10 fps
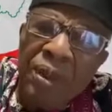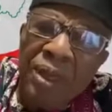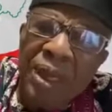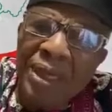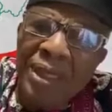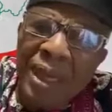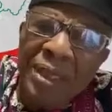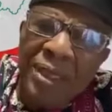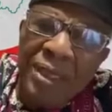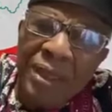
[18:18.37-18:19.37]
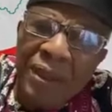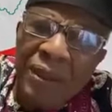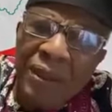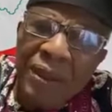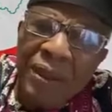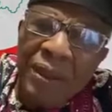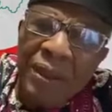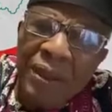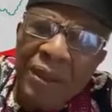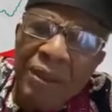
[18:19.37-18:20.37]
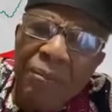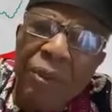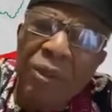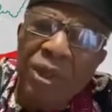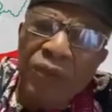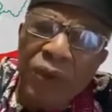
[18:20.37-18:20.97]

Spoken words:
DSS, police